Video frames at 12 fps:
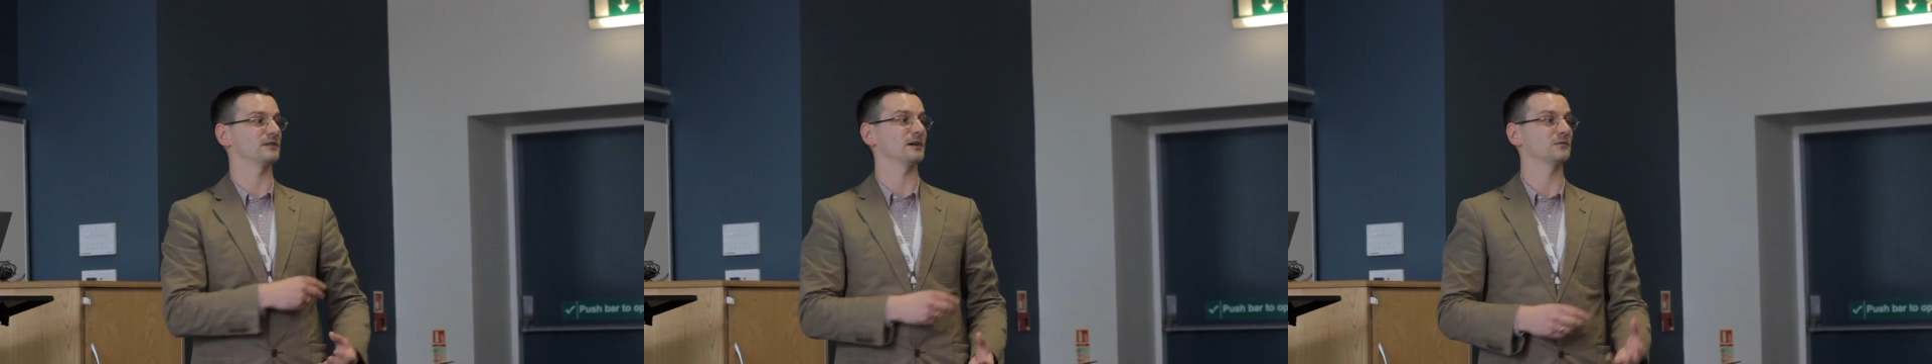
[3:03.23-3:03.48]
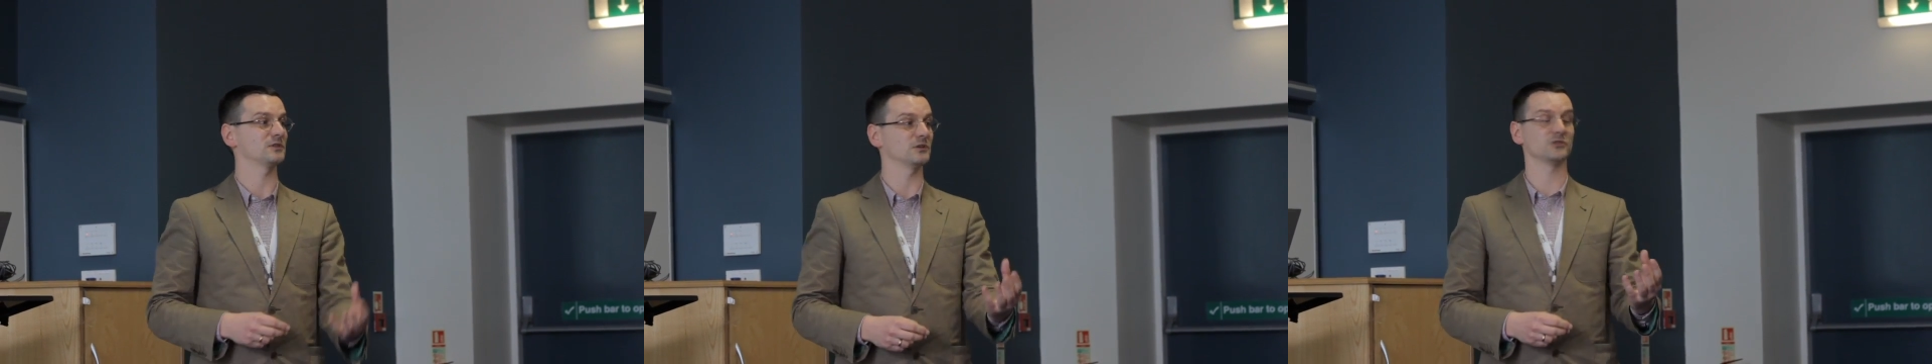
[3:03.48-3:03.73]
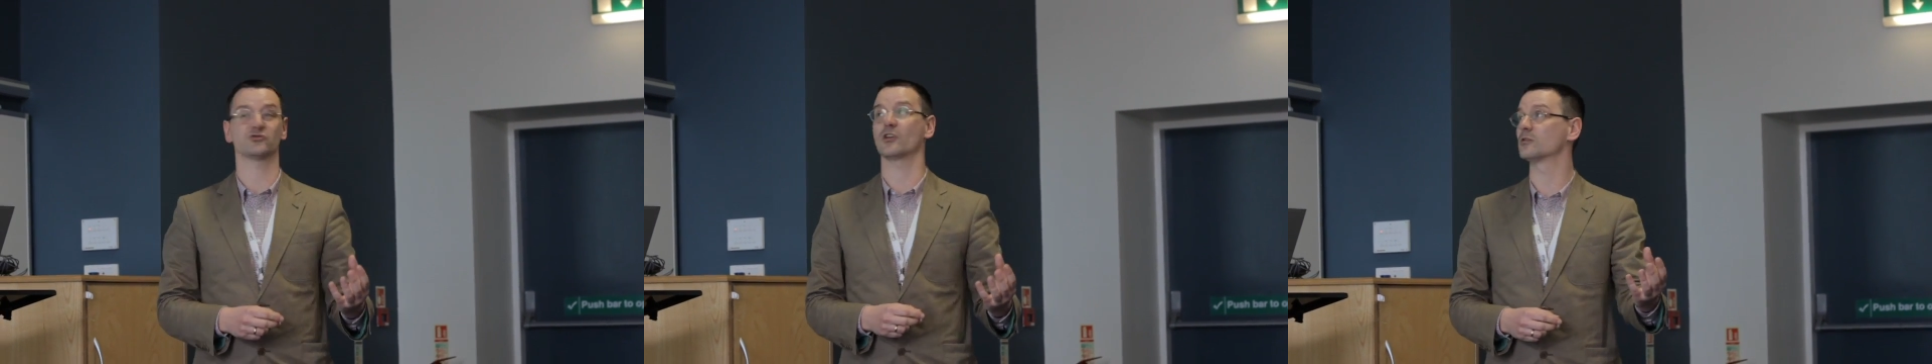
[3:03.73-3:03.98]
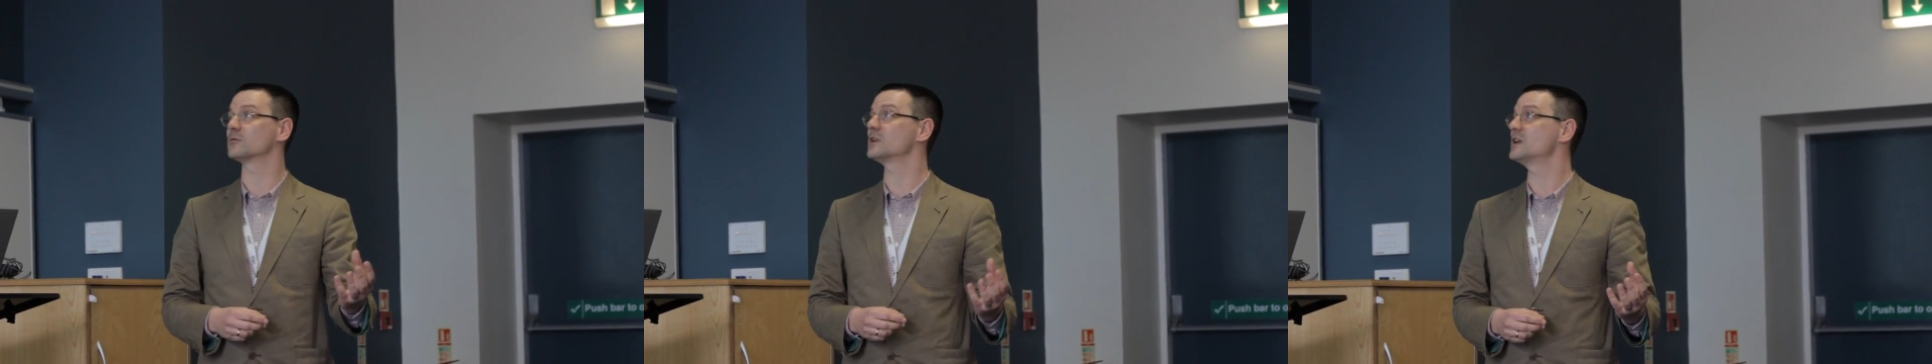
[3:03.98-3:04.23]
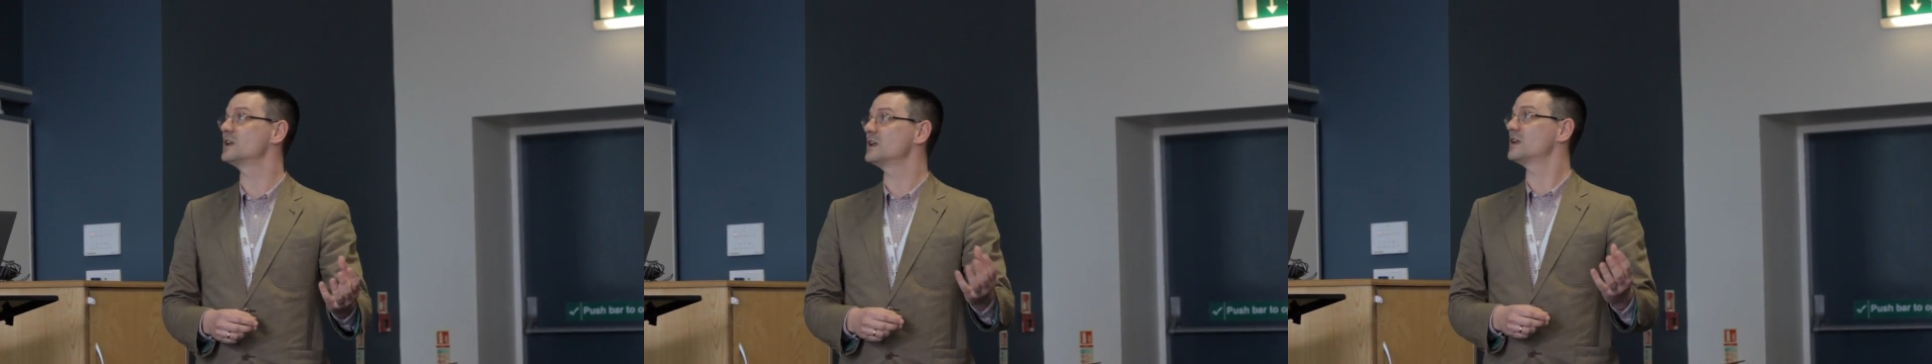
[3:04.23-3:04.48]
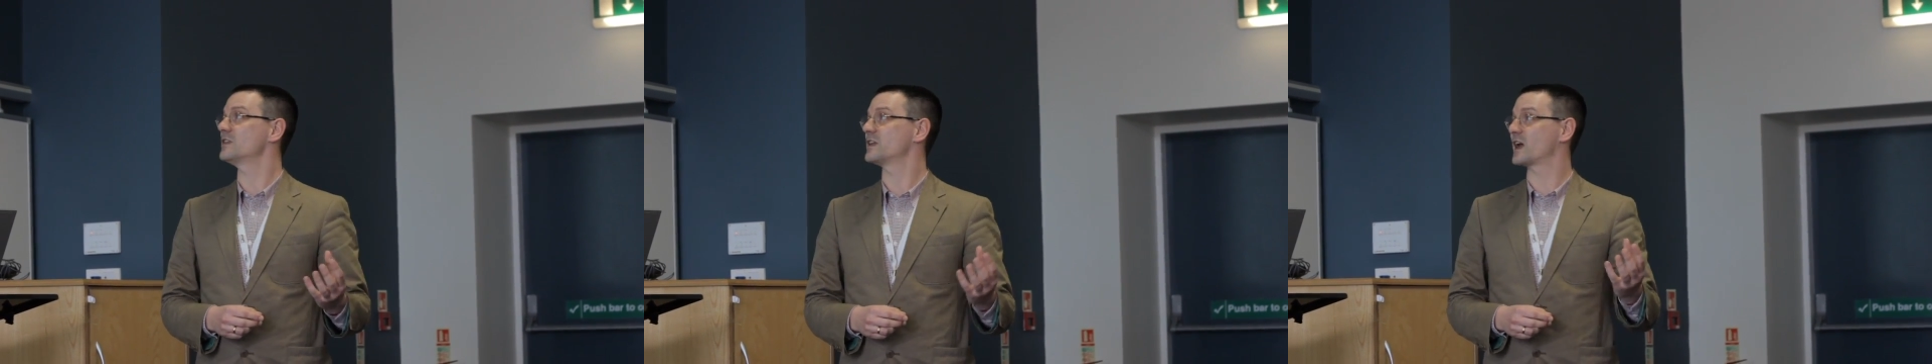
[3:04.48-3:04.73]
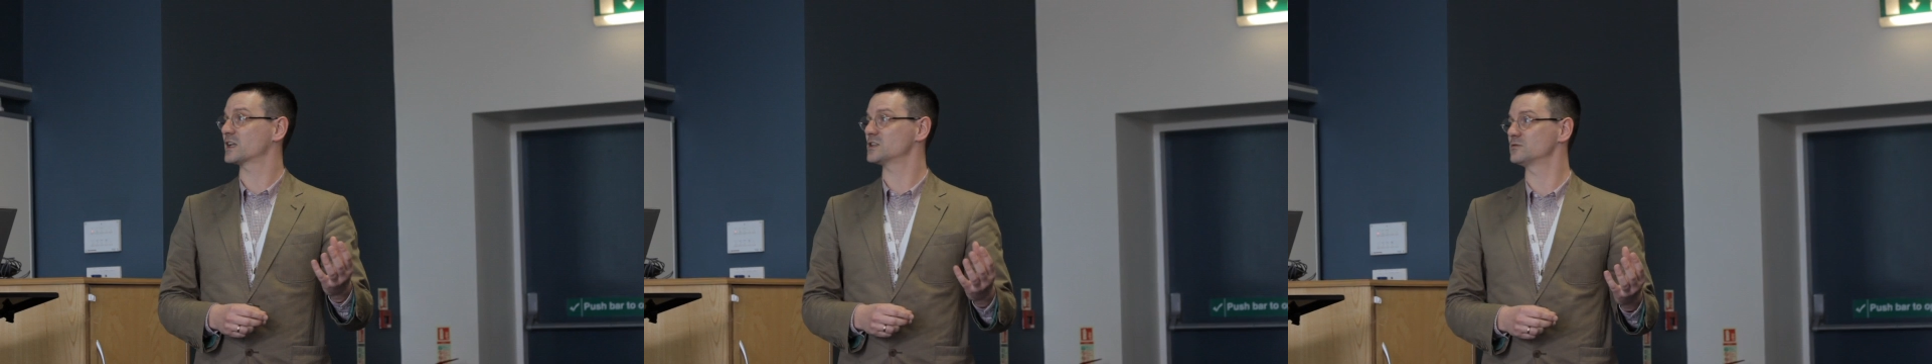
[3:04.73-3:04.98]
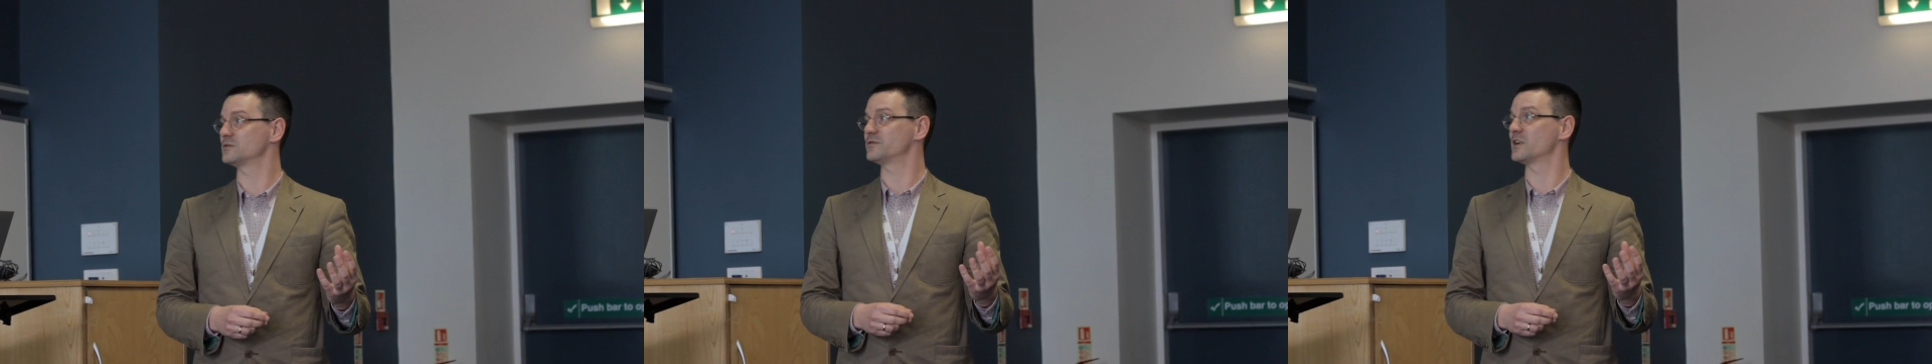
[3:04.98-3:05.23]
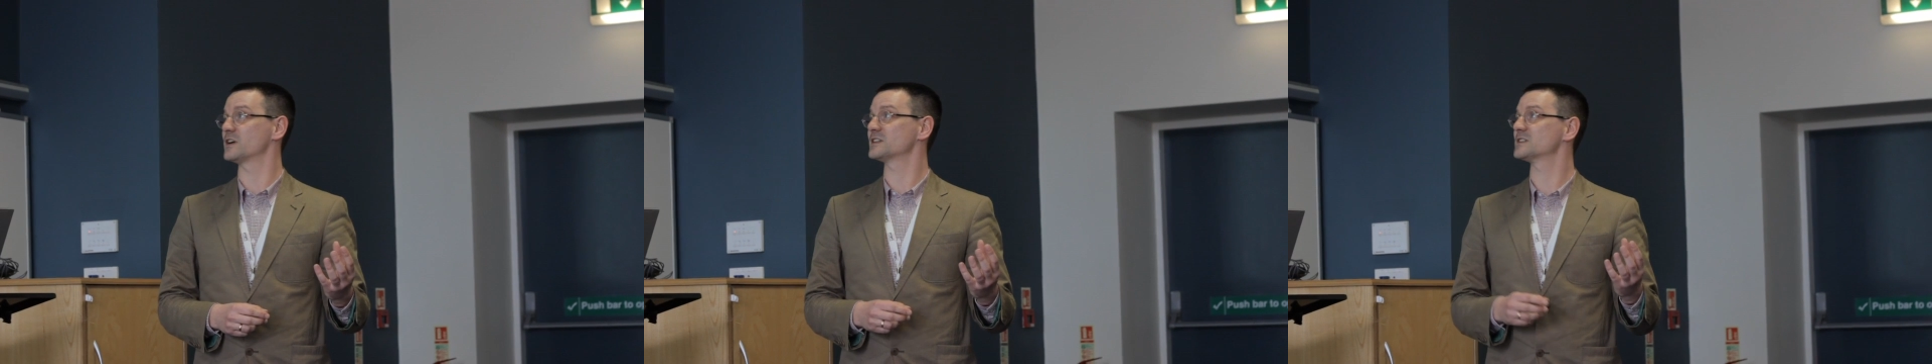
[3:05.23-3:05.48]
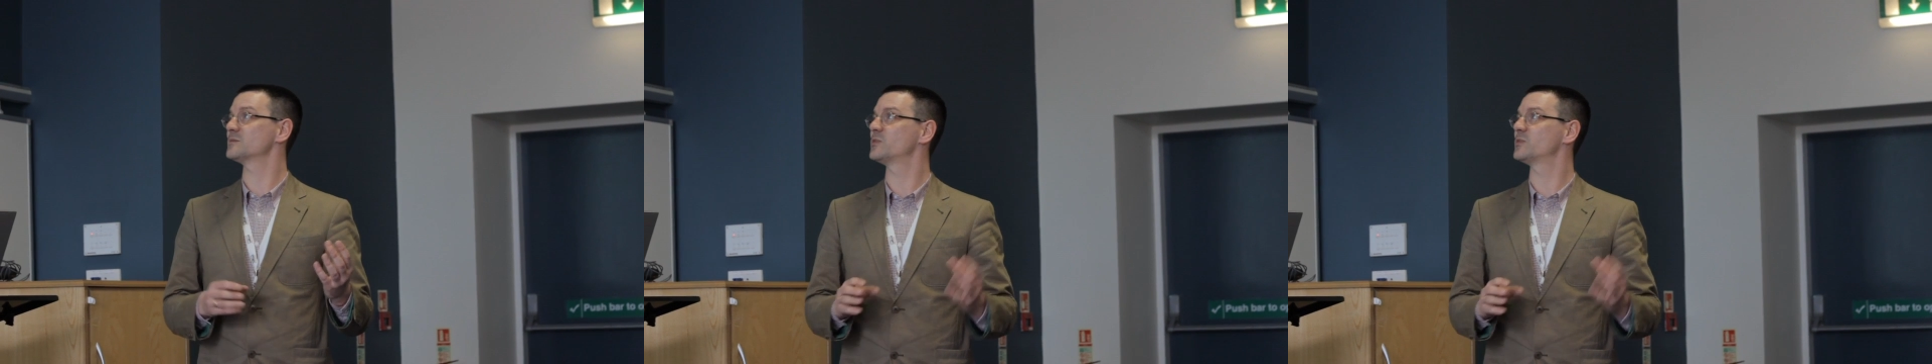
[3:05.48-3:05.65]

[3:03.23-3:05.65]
they would control the actual device.